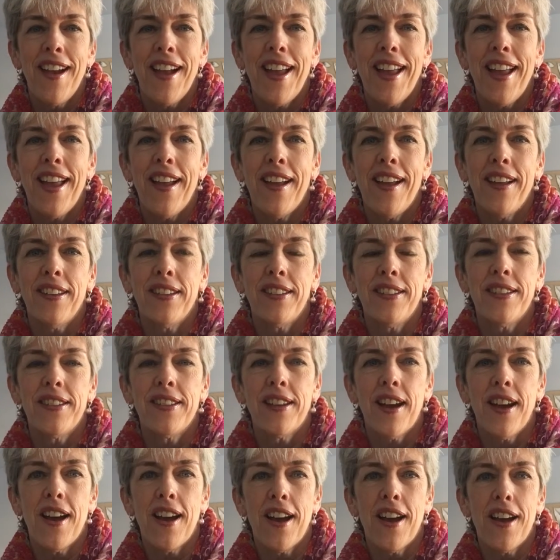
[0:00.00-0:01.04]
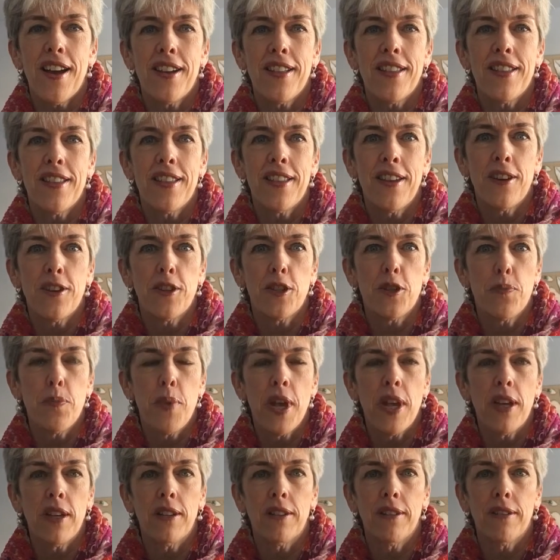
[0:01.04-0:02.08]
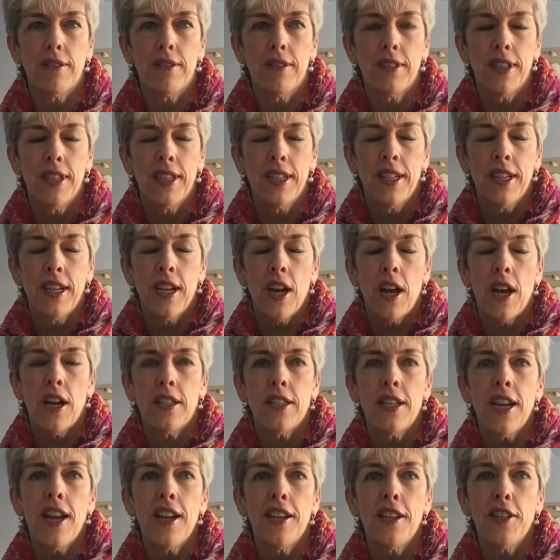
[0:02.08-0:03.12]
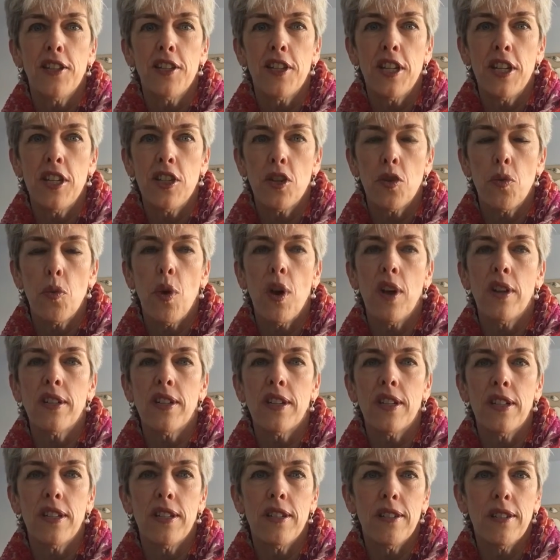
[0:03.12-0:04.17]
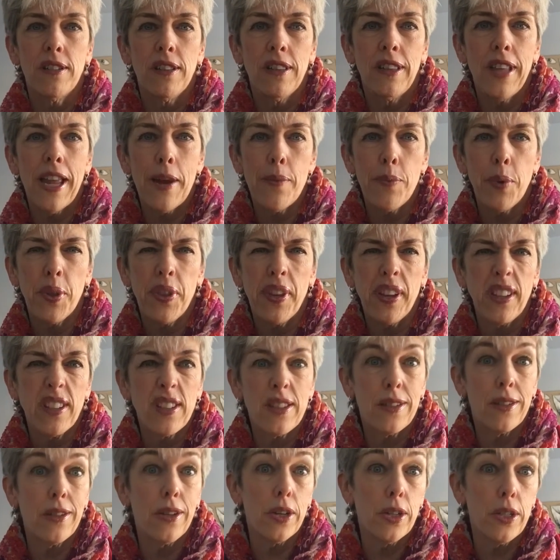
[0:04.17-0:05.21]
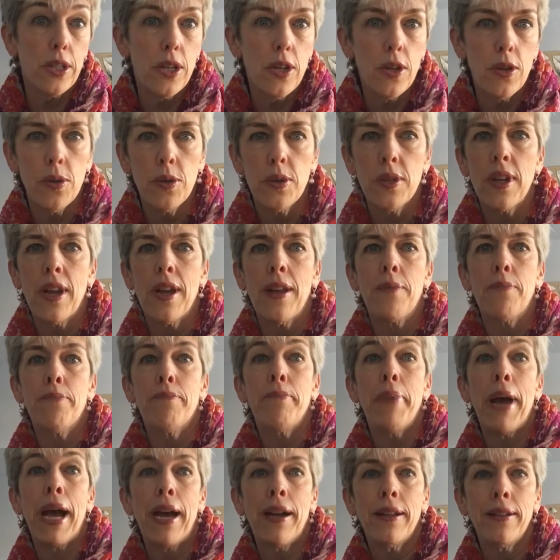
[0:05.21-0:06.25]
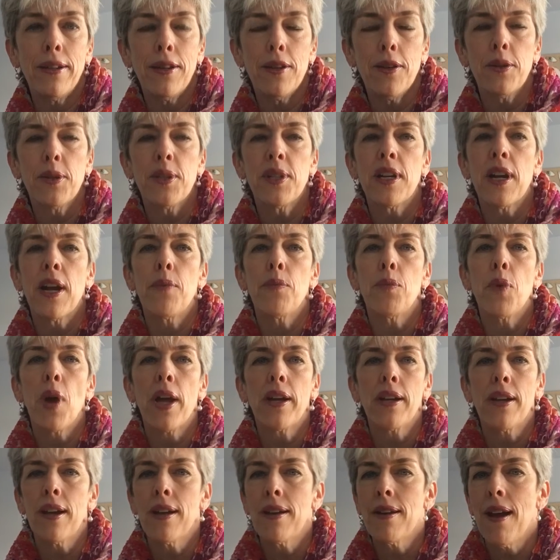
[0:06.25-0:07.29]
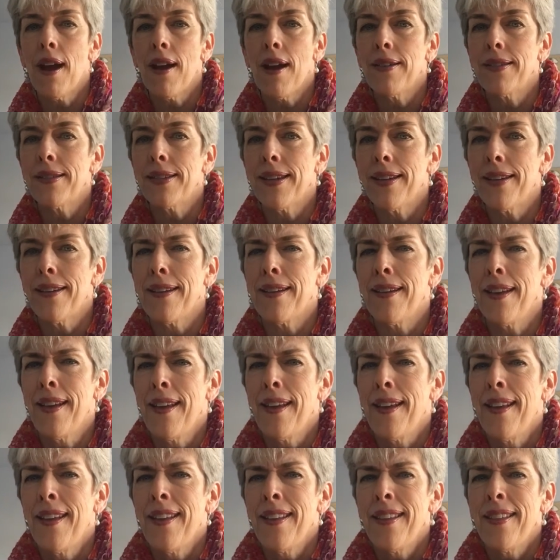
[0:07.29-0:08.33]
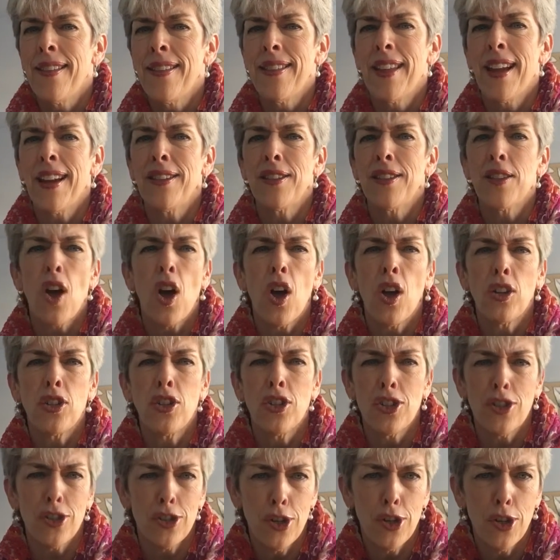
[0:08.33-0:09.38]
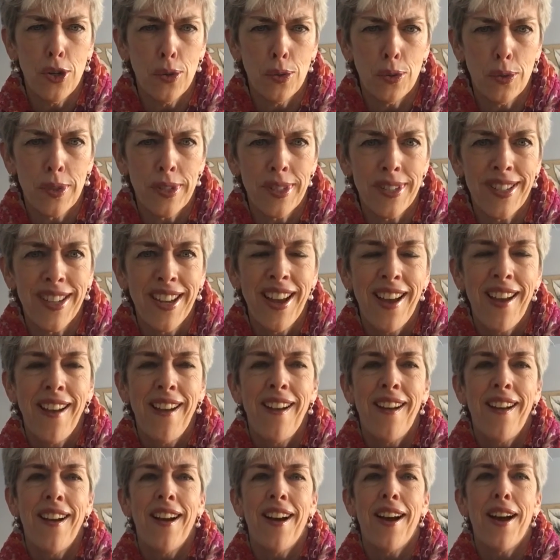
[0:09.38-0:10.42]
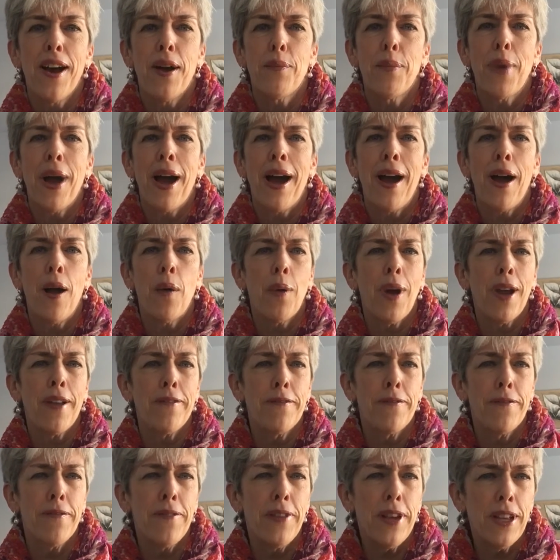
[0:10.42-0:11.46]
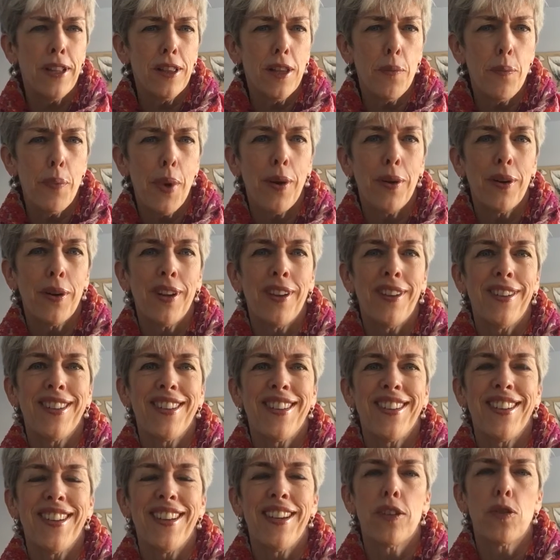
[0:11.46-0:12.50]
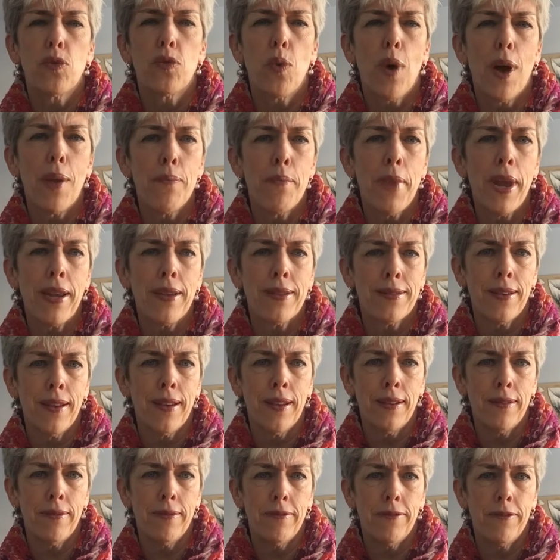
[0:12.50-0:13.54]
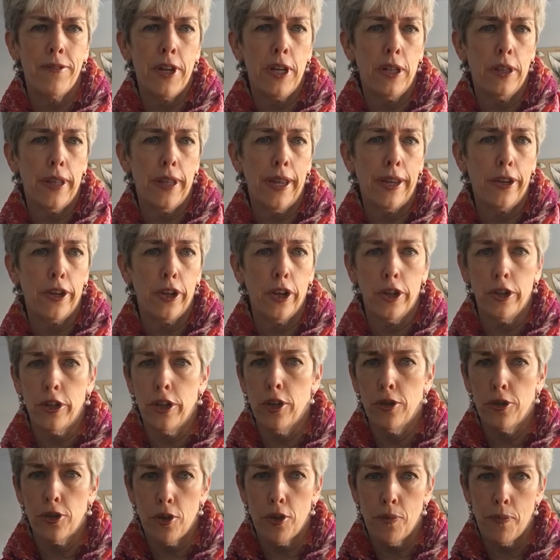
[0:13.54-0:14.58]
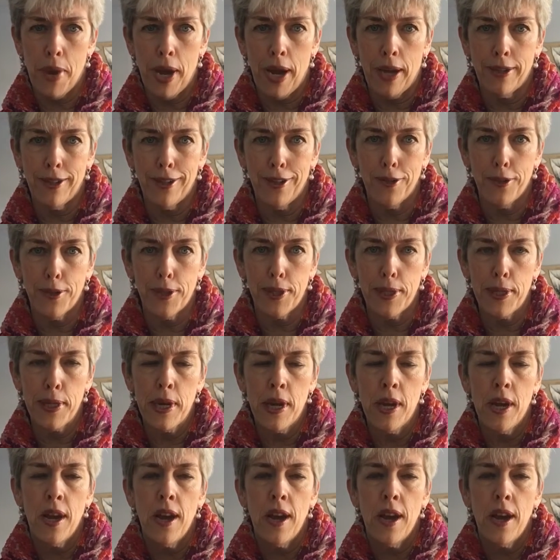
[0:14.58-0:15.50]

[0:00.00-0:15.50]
And there's been a tendency to want to label things good news and bad news. And I'm recognizing that it's all just news. How I feel about it is what makes it feel like good news or bad news.